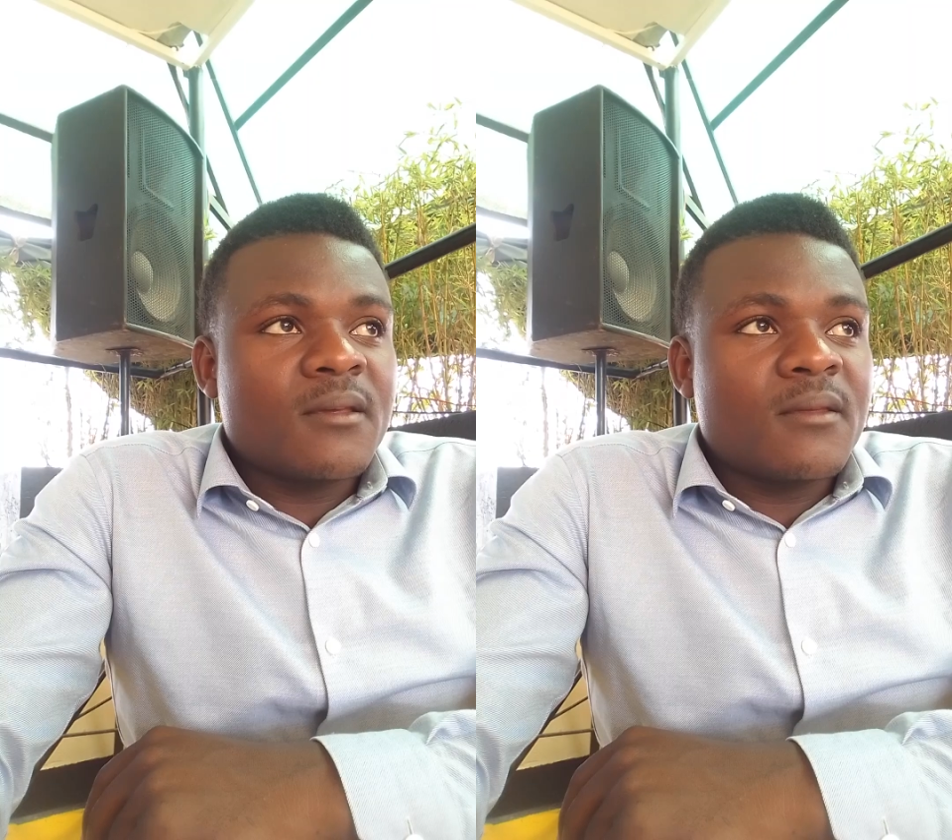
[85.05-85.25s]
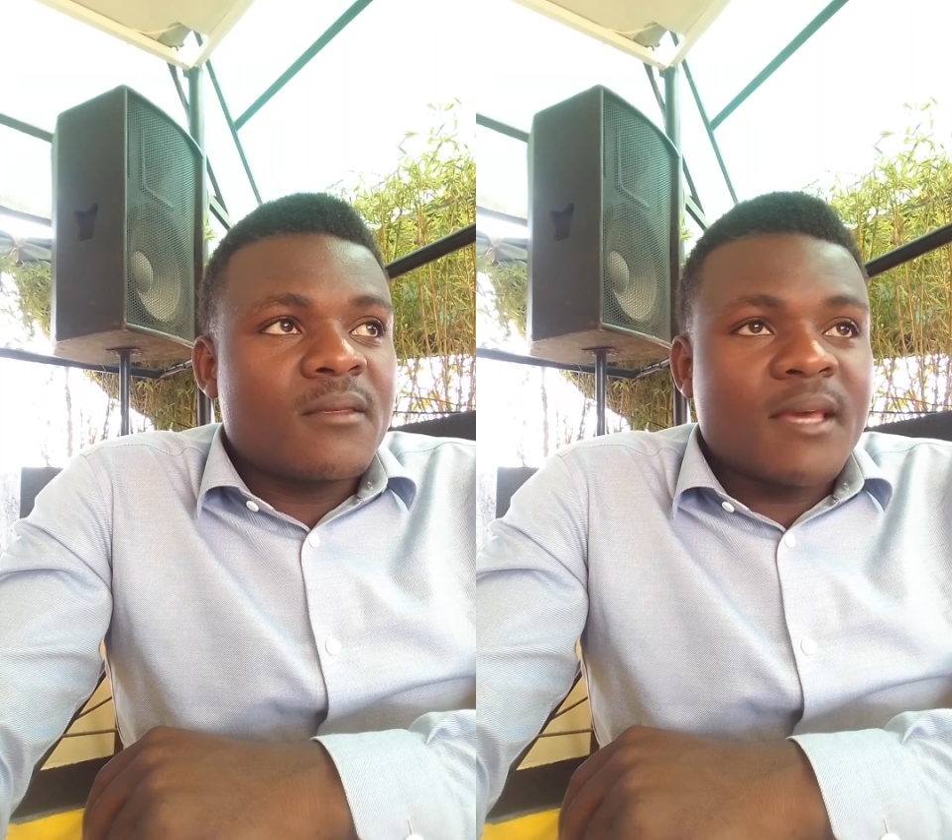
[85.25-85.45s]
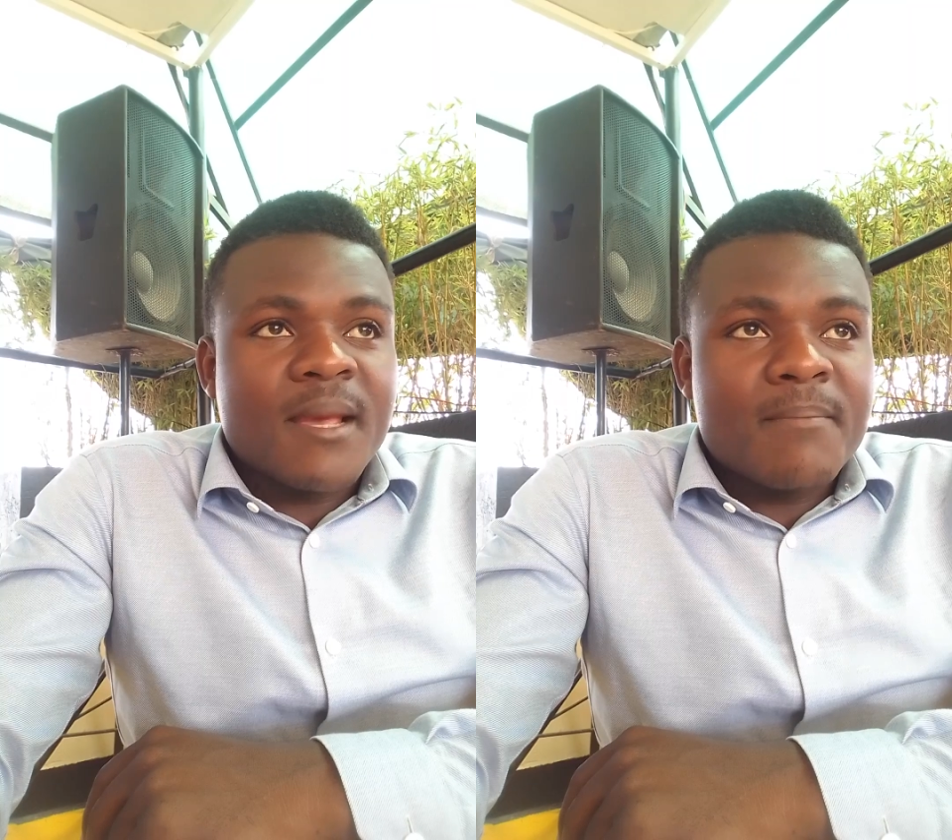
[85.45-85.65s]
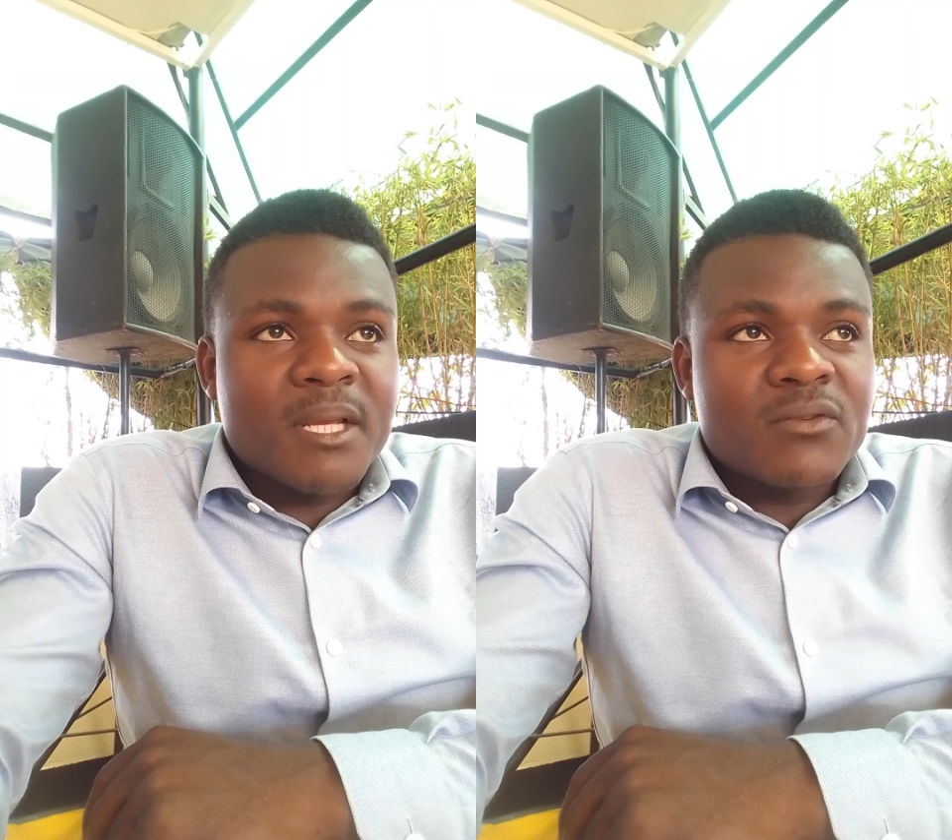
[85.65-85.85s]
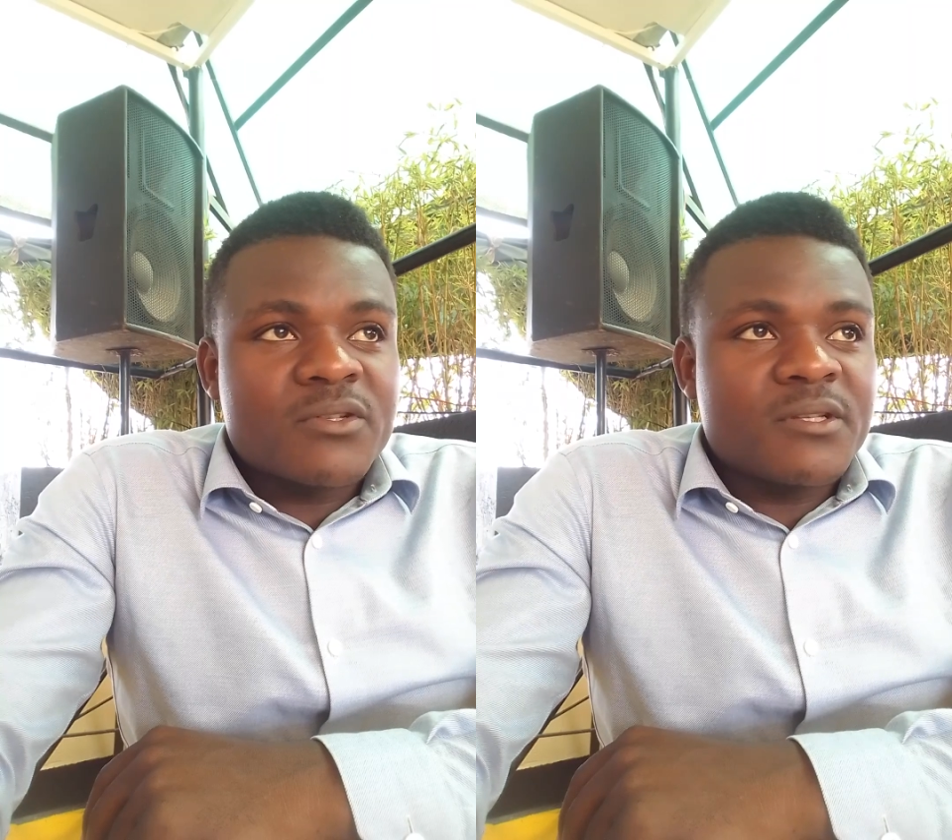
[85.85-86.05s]
There are
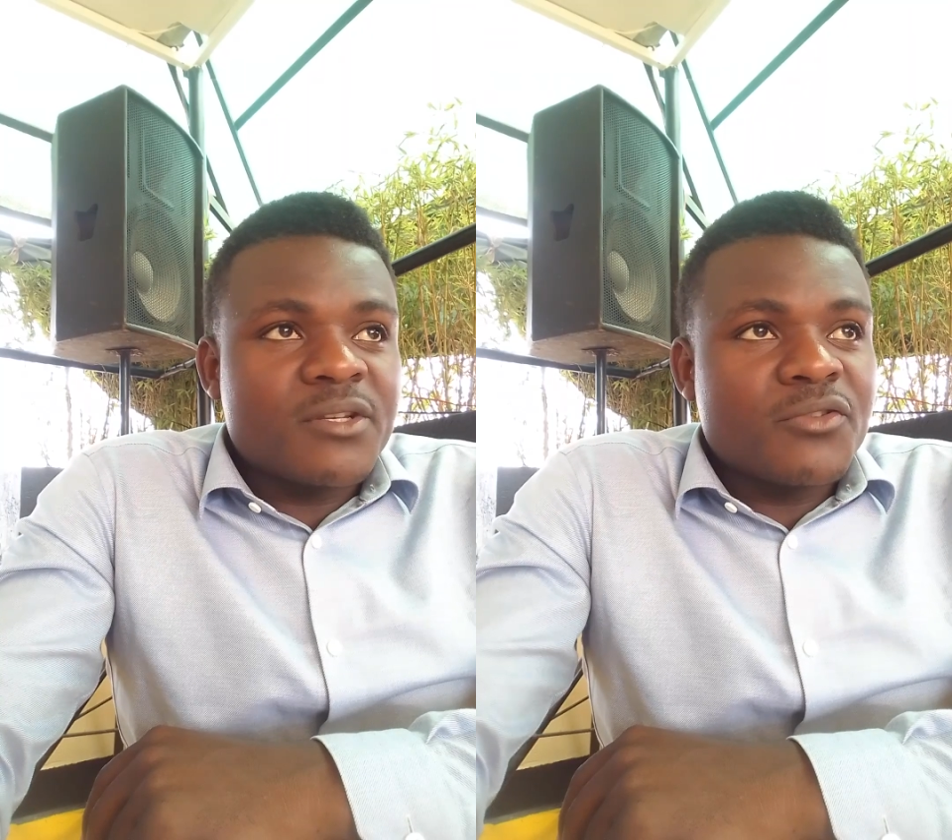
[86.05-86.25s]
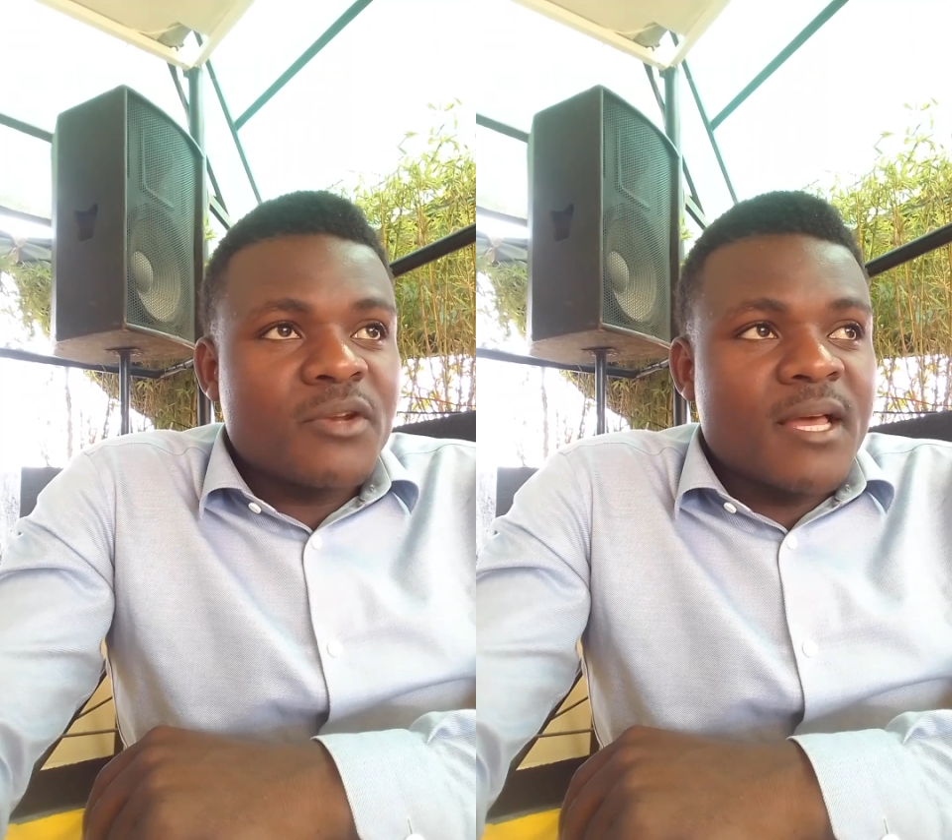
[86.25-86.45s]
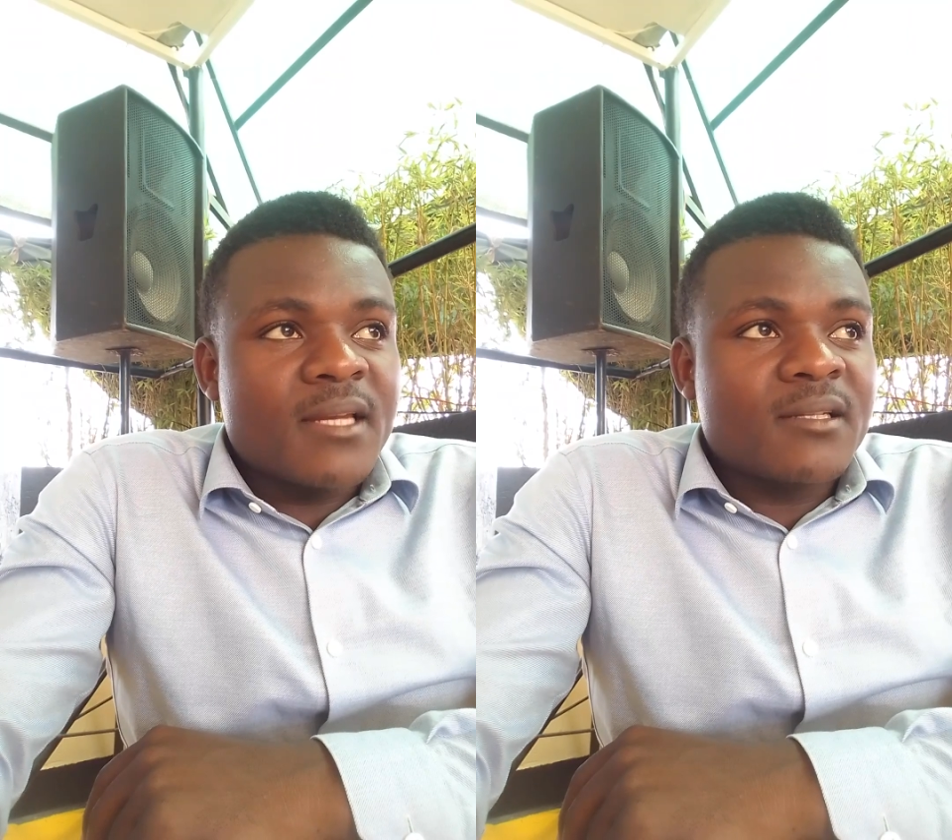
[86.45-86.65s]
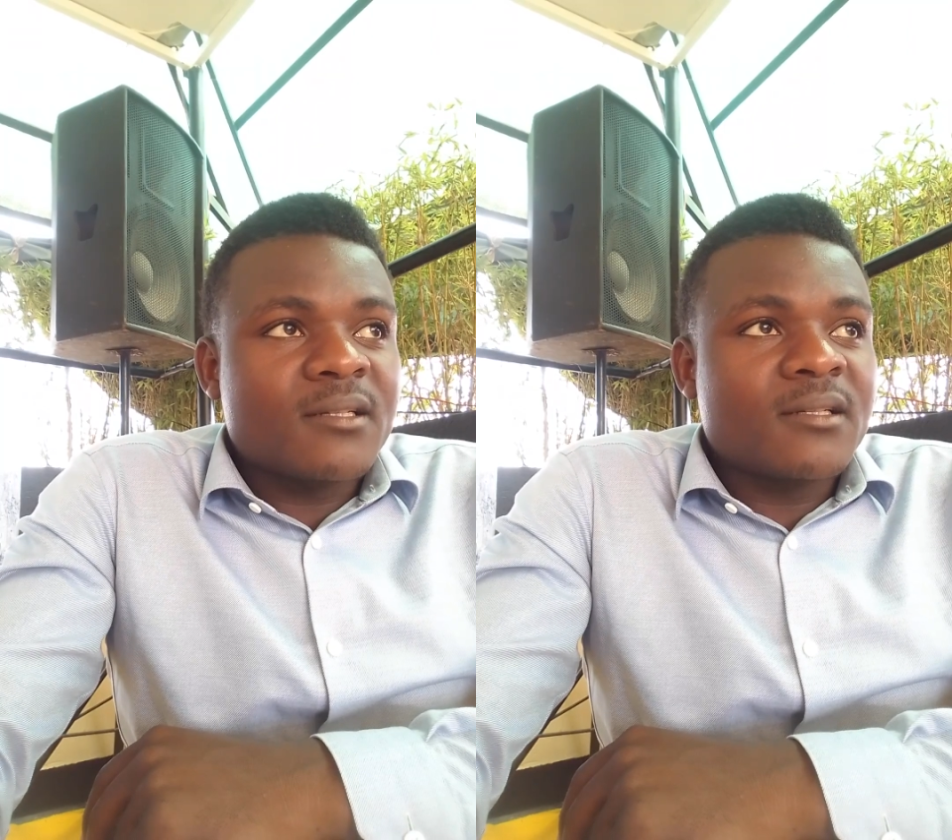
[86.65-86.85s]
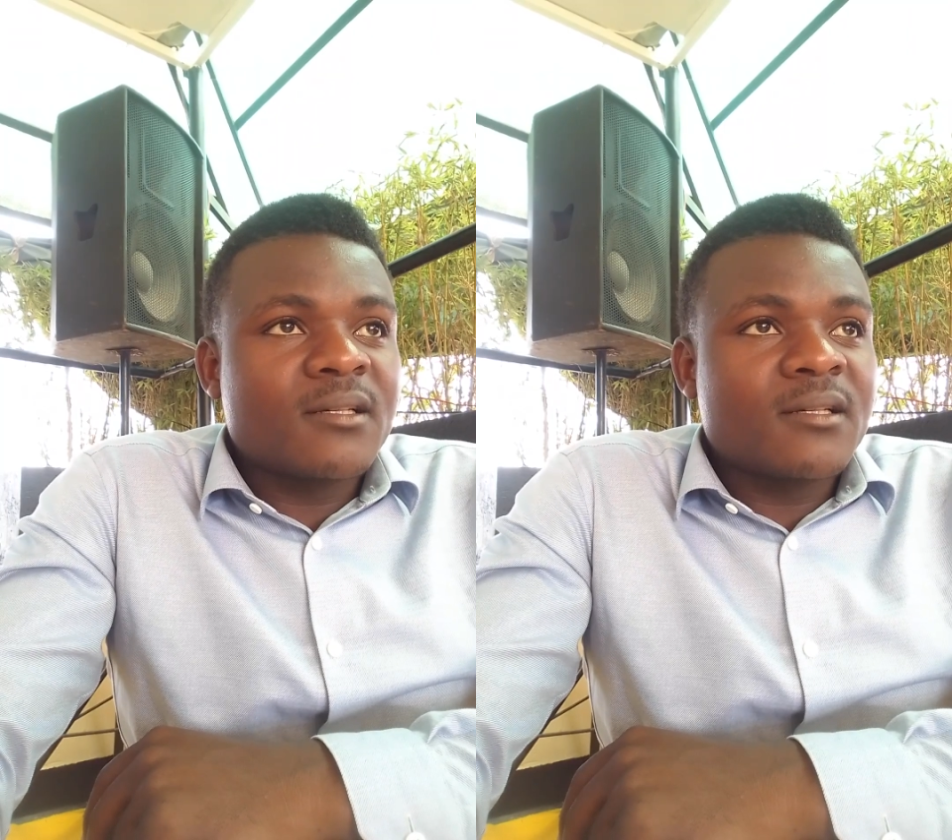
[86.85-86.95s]
minerals in your land,